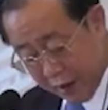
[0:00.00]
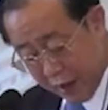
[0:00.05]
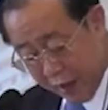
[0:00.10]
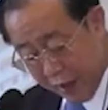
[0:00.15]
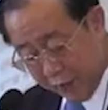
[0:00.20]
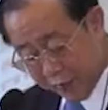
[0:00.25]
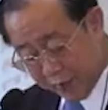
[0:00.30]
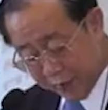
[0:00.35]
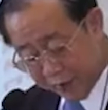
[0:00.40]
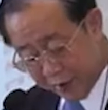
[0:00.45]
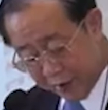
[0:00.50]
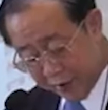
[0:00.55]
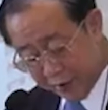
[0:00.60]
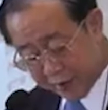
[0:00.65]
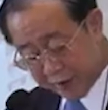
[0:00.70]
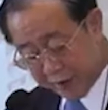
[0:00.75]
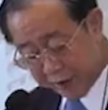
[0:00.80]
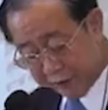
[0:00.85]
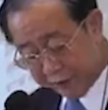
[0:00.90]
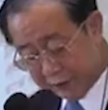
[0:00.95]
our
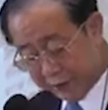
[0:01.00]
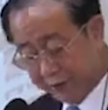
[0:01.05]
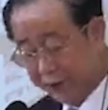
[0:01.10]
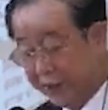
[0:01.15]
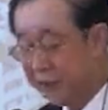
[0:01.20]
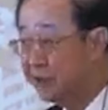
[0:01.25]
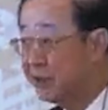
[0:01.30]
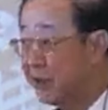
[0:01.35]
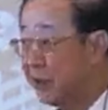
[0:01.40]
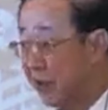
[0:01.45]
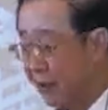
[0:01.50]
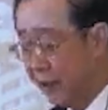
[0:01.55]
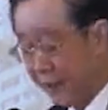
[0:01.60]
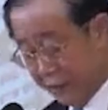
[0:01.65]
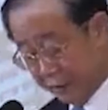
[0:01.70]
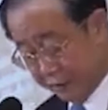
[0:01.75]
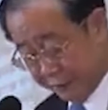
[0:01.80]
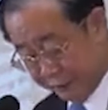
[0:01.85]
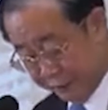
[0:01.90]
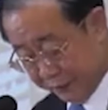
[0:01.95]
priority for next
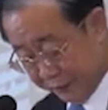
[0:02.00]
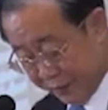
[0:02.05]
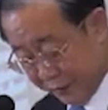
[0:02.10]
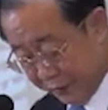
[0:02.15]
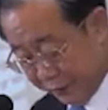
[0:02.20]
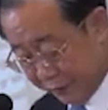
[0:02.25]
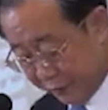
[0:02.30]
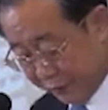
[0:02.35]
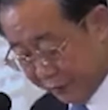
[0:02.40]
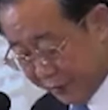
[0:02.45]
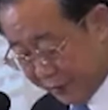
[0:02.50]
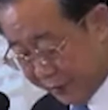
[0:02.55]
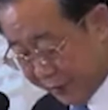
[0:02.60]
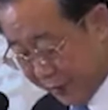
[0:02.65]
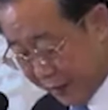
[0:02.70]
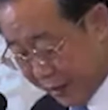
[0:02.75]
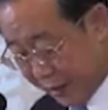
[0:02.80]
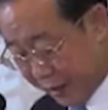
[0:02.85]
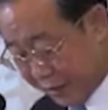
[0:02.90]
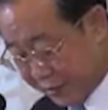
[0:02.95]
year will be
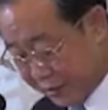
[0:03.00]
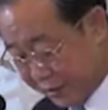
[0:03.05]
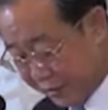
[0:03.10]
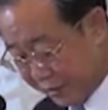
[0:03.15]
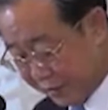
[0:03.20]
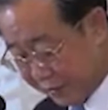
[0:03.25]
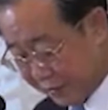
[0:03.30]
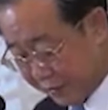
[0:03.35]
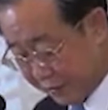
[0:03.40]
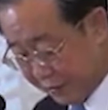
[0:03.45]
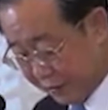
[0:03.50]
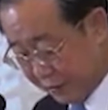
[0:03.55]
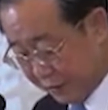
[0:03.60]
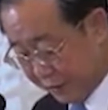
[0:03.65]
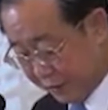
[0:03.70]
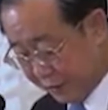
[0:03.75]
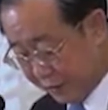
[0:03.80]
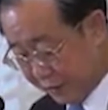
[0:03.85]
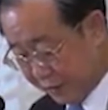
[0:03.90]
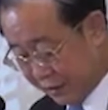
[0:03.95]
balancing
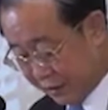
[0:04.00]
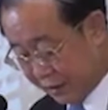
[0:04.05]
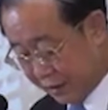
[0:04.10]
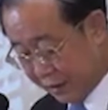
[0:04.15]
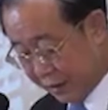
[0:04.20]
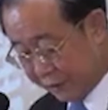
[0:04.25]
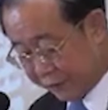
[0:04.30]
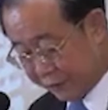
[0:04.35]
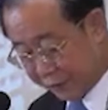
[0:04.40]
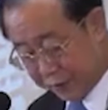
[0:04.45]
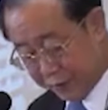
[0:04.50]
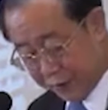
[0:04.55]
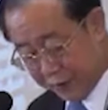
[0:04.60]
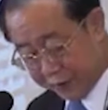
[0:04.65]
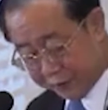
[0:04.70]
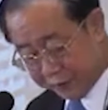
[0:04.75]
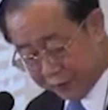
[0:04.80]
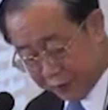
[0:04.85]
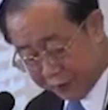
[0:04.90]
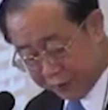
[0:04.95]
the level
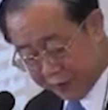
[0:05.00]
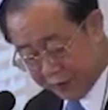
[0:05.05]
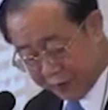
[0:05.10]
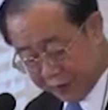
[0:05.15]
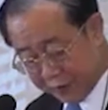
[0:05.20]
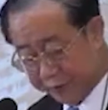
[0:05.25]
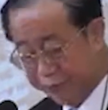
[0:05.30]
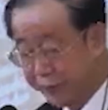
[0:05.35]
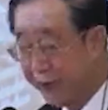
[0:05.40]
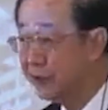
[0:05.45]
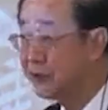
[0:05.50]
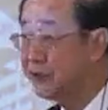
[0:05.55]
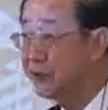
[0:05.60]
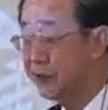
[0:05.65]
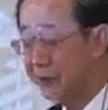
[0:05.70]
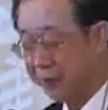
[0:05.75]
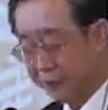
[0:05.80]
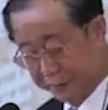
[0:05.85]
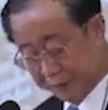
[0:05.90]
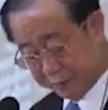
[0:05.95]
of COVID
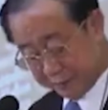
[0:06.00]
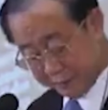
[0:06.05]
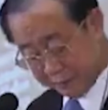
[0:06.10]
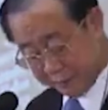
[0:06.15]
infection